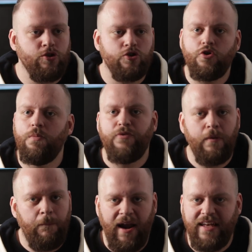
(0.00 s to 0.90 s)
It doesn't come
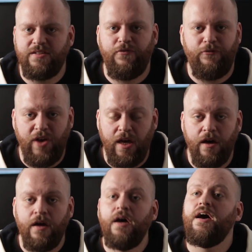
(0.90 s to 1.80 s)
from a place of
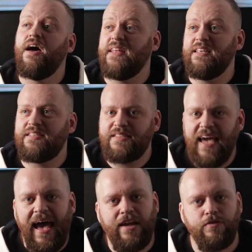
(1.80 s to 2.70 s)
fear and he's
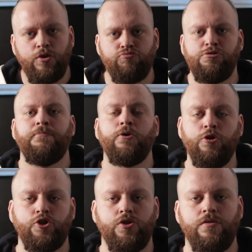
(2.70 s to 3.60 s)
scared of the
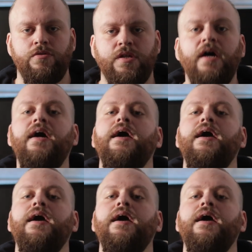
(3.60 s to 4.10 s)
repercussions.